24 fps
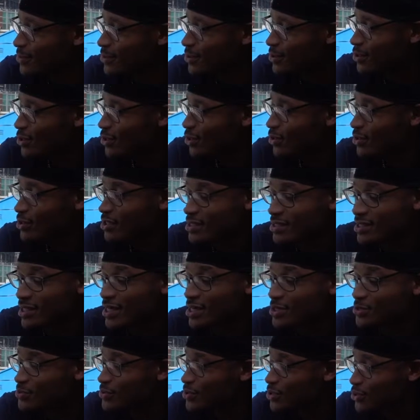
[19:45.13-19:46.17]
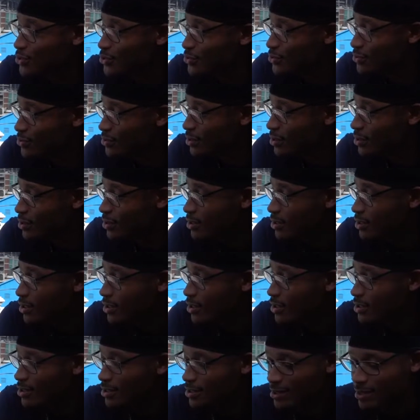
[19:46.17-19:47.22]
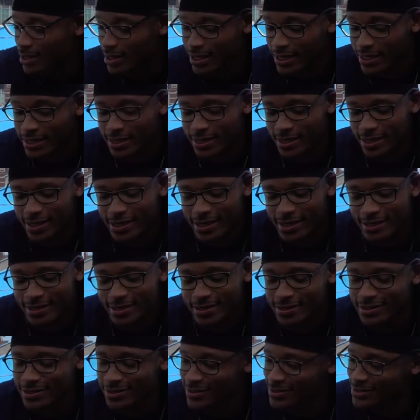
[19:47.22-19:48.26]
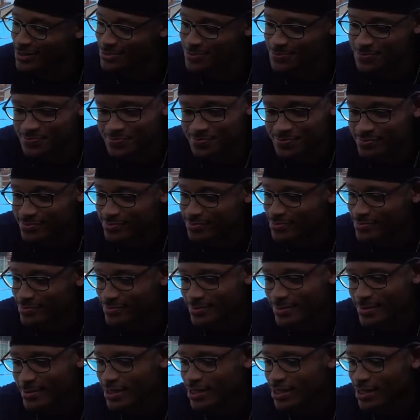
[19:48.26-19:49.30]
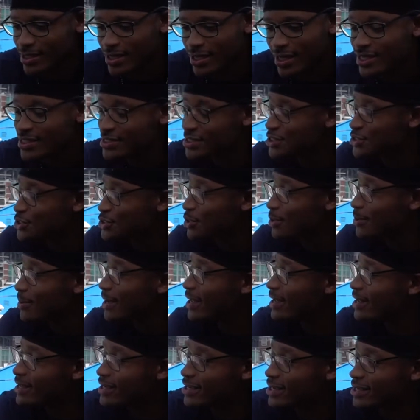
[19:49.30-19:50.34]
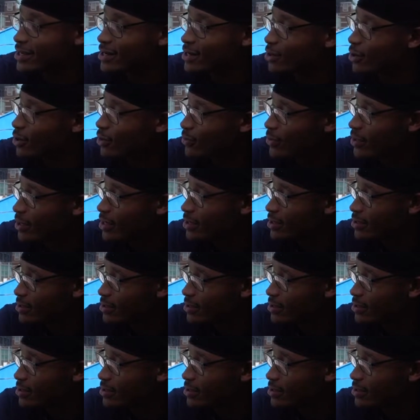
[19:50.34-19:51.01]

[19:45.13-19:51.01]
You know, the things we do. Like, and it's just nobody can get in our way.